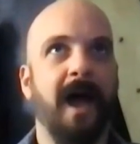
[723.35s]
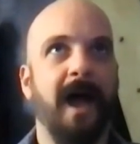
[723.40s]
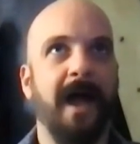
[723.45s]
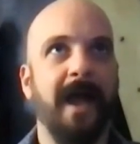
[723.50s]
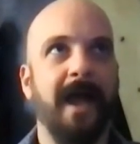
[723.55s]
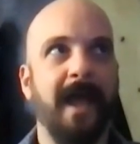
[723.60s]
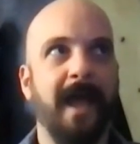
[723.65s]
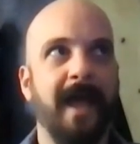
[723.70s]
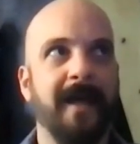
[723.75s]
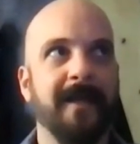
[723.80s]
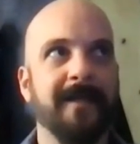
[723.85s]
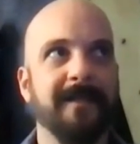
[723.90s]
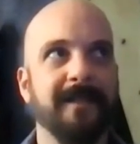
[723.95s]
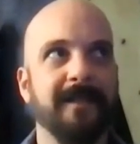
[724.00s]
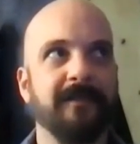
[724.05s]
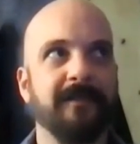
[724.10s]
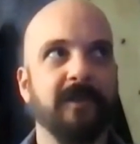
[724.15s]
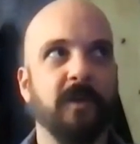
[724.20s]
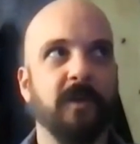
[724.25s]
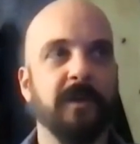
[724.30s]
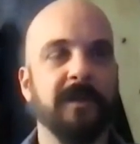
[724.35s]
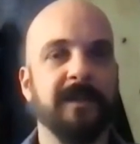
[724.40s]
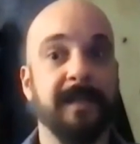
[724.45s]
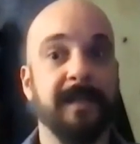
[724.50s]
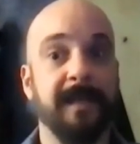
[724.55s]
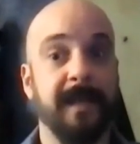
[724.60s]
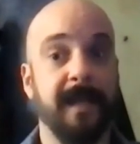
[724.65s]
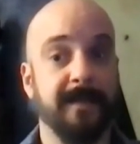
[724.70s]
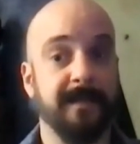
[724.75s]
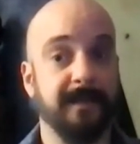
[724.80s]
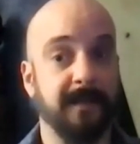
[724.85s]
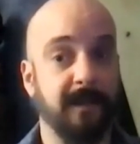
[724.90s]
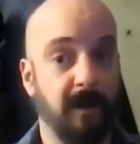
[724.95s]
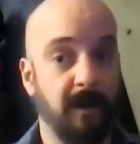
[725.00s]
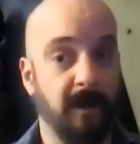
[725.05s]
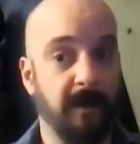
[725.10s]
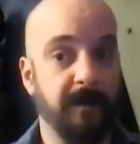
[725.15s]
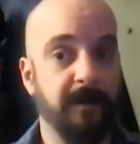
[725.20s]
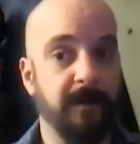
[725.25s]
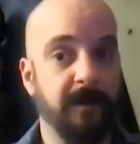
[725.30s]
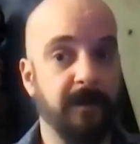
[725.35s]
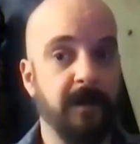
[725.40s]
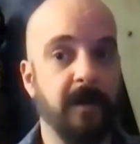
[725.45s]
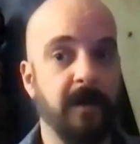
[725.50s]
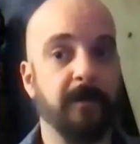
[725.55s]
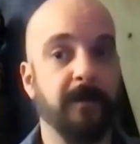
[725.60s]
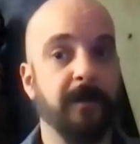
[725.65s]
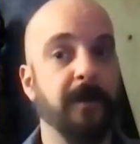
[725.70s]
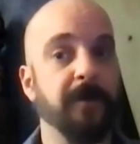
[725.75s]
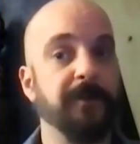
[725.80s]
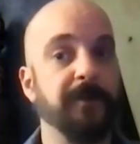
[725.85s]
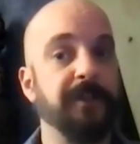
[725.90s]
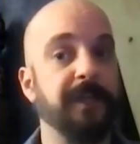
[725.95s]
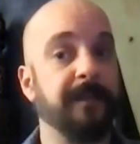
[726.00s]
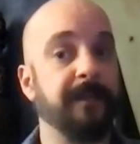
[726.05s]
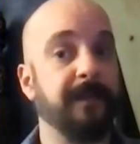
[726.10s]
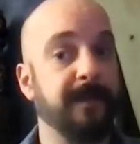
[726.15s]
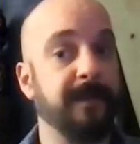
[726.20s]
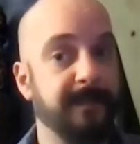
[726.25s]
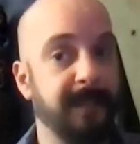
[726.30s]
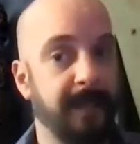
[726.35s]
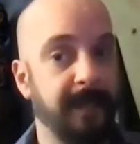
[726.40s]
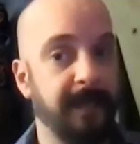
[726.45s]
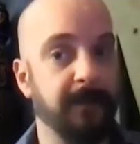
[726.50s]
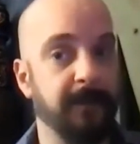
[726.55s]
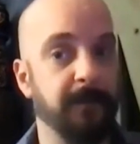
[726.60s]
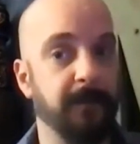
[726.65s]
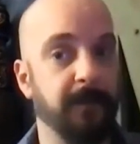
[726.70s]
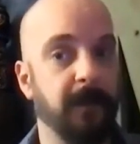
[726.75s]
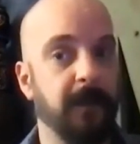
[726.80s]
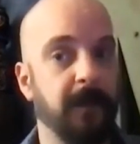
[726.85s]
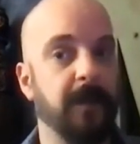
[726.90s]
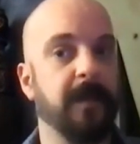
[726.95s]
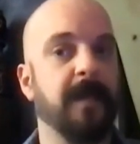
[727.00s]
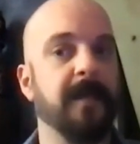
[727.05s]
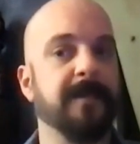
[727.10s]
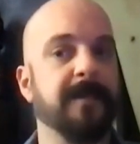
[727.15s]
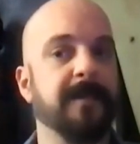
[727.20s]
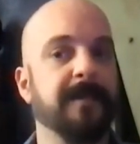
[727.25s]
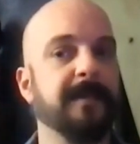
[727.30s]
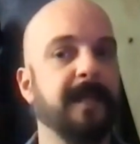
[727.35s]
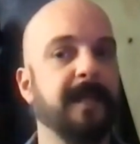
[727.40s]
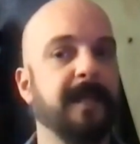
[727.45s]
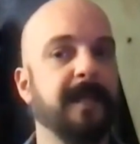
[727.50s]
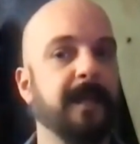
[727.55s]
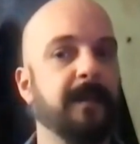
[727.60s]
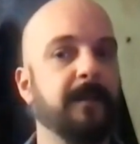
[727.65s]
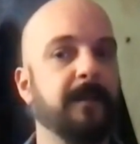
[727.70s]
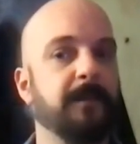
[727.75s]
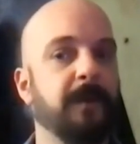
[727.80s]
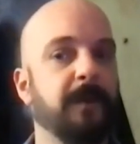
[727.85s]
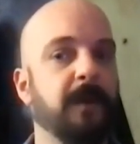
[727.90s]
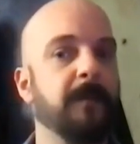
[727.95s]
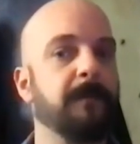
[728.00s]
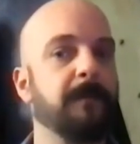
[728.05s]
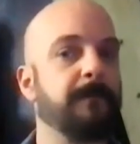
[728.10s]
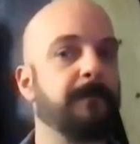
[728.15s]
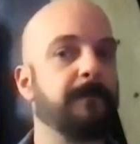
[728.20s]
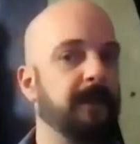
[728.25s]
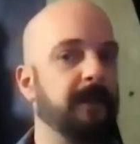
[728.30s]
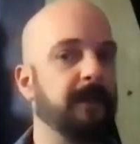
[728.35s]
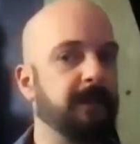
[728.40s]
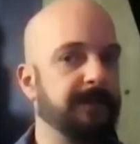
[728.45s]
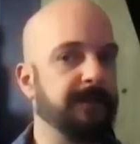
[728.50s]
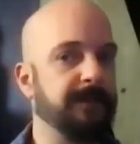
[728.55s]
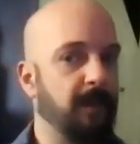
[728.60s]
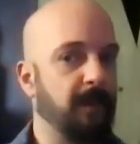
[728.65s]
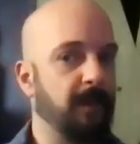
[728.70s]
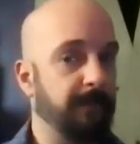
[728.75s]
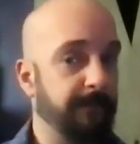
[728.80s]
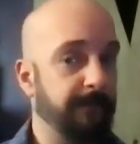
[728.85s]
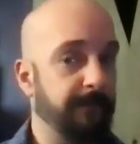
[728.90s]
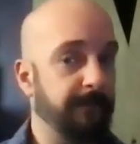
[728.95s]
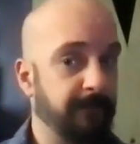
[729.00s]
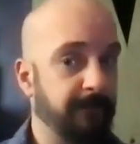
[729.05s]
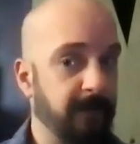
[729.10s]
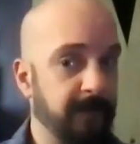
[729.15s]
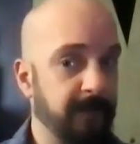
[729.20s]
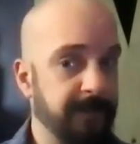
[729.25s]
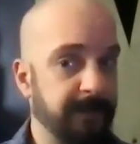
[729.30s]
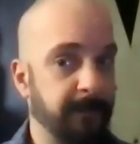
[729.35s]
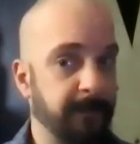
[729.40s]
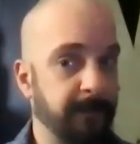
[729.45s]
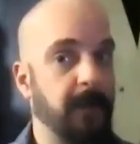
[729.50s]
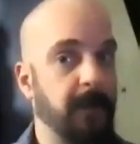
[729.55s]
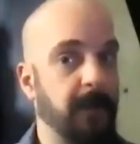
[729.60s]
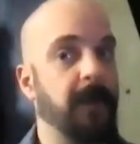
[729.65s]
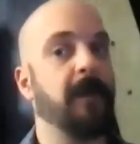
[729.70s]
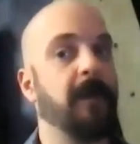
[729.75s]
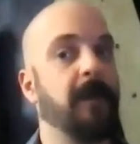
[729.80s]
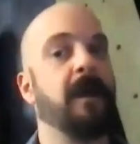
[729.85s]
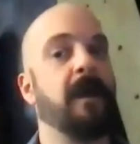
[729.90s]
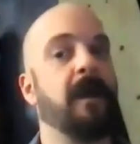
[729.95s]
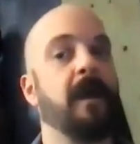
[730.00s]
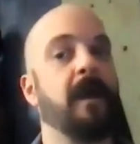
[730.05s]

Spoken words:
I had difficulty as an author approaching the second book because the second book builds on the first book.